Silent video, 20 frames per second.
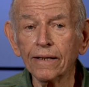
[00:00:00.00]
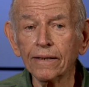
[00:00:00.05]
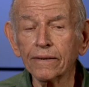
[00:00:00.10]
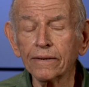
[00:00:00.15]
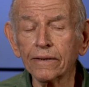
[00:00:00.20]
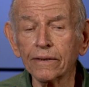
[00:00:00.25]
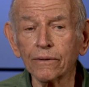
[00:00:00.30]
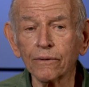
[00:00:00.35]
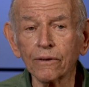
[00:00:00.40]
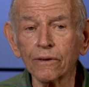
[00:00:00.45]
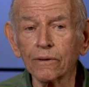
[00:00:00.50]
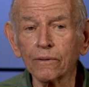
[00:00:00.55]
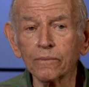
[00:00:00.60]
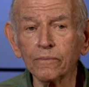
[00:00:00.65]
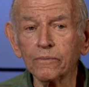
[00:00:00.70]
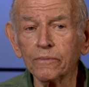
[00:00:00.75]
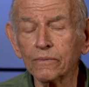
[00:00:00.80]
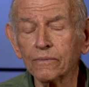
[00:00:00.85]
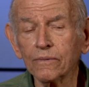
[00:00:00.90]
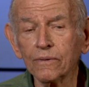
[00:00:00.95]
There were
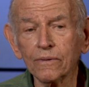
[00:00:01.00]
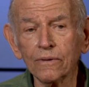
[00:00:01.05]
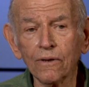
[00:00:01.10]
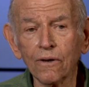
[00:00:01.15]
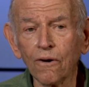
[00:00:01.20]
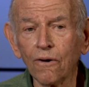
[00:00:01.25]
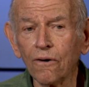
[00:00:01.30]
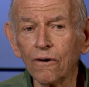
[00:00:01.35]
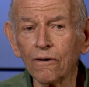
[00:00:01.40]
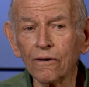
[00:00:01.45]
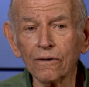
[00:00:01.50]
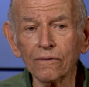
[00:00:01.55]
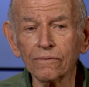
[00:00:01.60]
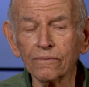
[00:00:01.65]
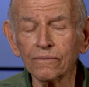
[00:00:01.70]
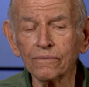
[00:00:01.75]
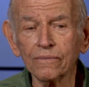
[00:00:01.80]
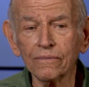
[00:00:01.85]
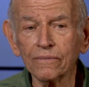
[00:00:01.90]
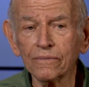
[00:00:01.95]

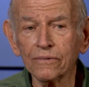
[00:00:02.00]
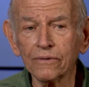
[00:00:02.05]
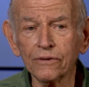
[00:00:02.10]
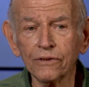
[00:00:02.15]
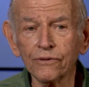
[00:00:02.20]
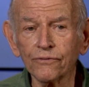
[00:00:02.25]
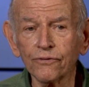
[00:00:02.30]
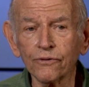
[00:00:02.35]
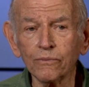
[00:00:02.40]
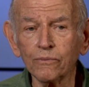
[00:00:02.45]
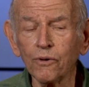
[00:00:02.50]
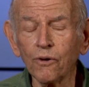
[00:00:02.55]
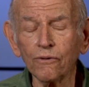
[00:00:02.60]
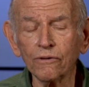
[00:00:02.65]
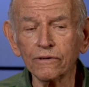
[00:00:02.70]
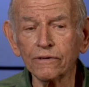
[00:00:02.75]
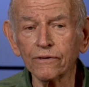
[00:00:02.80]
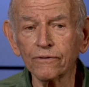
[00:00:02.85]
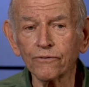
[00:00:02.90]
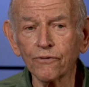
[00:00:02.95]
all different
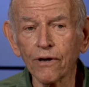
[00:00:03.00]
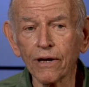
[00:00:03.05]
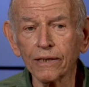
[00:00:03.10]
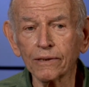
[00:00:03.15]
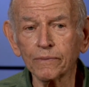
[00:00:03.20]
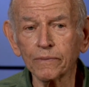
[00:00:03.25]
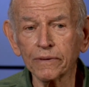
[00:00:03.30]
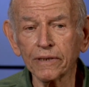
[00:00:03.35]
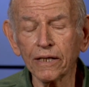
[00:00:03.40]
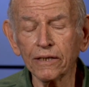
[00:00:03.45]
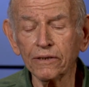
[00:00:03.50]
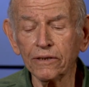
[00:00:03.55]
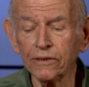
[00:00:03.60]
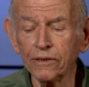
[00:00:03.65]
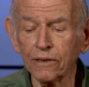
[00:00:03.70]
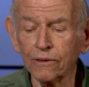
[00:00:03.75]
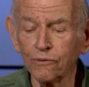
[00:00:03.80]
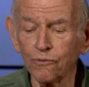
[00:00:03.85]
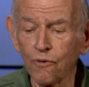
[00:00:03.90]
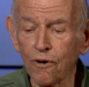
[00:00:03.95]
modes of transportation.
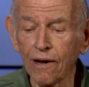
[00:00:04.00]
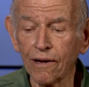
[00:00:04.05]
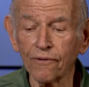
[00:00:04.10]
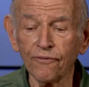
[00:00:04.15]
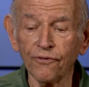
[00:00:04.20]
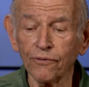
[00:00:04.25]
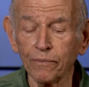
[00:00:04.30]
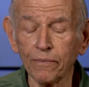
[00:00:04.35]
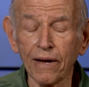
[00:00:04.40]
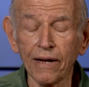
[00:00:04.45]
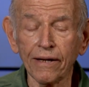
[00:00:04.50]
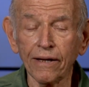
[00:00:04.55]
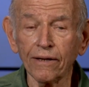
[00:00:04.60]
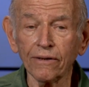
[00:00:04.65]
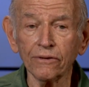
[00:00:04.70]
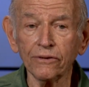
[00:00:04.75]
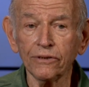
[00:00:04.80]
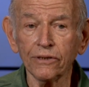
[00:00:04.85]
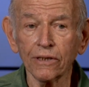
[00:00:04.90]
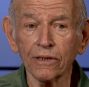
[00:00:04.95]
You could walk from my
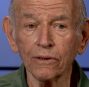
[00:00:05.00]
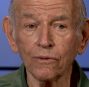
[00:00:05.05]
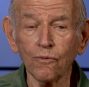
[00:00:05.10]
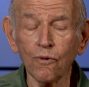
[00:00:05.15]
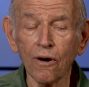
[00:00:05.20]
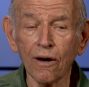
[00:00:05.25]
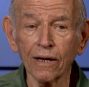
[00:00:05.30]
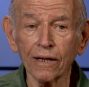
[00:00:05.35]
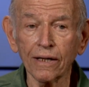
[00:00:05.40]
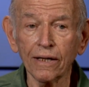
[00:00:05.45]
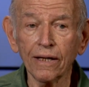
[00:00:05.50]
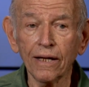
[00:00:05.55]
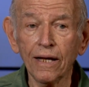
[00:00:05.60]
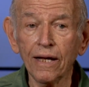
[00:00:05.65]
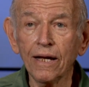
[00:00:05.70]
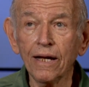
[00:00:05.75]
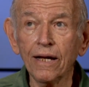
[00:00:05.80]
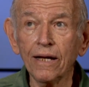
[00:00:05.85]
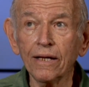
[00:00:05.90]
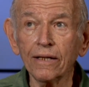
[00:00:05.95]
house, you could walk
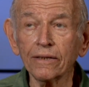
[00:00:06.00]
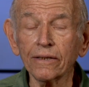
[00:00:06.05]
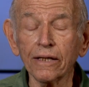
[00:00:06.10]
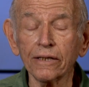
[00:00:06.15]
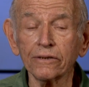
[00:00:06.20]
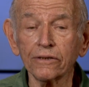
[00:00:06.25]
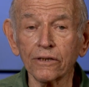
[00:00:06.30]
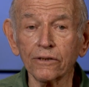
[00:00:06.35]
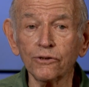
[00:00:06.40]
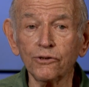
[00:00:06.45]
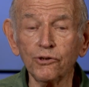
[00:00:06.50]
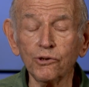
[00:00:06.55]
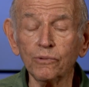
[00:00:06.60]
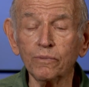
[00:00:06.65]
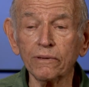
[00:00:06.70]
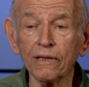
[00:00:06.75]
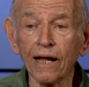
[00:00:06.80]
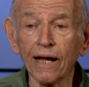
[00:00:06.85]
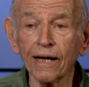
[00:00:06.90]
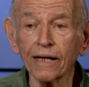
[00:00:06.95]
less than 2
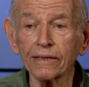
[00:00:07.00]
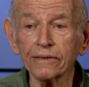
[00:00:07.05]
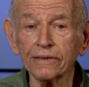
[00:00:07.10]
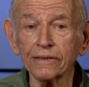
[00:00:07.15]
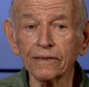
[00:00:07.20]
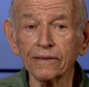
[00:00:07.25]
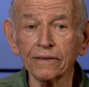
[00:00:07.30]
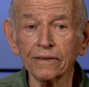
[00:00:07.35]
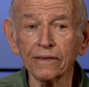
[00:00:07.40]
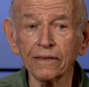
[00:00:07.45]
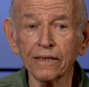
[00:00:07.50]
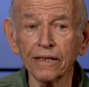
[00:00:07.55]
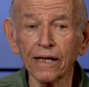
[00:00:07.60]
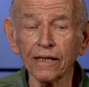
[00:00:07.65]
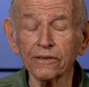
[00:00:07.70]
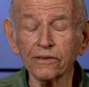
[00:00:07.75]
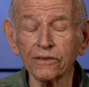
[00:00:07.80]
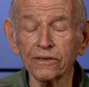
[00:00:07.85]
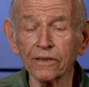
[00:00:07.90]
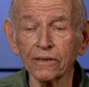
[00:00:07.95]
blocks and
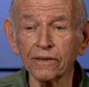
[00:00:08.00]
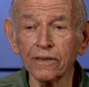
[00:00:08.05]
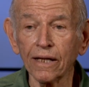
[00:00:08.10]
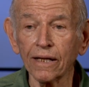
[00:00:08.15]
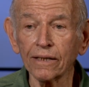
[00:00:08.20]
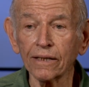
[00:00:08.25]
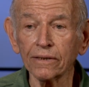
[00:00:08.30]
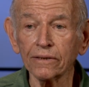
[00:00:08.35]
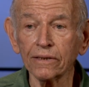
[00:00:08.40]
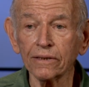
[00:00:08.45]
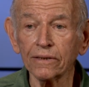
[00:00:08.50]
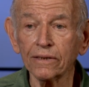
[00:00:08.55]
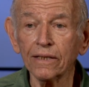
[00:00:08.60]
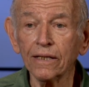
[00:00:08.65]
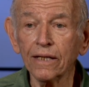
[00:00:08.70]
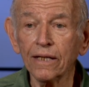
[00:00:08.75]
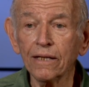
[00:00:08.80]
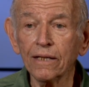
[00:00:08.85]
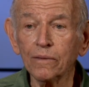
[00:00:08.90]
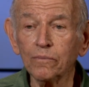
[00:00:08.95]
catch the Douglas
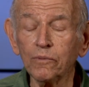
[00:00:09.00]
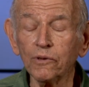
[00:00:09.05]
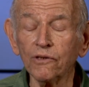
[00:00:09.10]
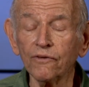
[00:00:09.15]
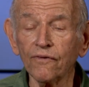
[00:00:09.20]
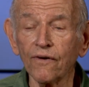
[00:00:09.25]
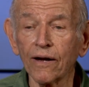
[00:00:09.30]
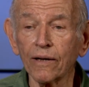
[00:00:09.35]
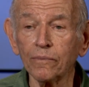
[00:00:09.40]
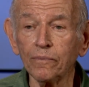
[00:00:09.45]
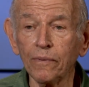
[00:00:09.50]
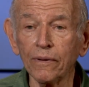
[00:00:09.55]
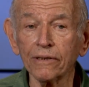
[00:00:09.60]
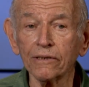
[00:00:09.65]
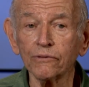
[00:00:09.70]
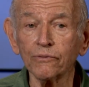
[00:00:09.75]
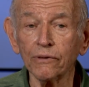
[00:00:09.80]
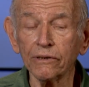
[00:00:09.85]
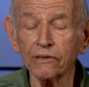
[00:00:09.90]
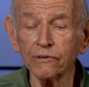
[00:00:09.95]
Boulevard
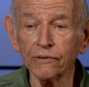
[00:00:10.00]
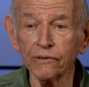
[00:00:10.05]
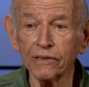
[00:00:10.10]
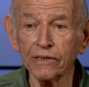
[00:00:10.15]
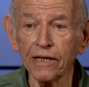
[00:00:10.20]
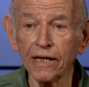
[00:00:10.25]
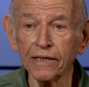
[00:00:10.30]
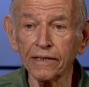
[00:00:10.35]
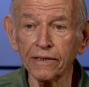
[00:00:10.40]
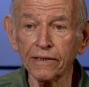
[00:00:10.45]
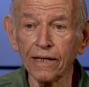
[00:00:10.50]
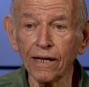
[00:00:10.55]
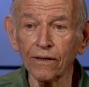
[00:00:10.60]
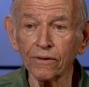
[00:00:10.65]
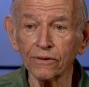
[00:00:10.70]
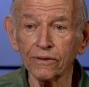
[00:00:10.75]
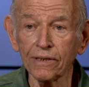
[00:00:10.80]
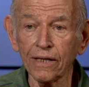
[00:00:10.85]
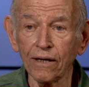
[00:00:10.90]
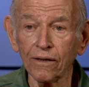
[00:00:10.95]
bus, which would take you
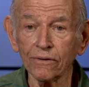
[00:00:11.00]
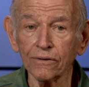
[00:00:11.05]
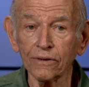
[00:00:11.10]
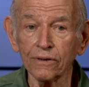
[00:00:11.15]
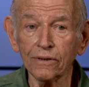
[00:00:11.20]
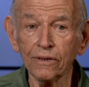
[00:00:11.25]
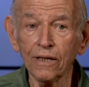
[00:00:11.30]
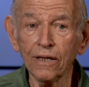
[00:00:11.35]
downtown.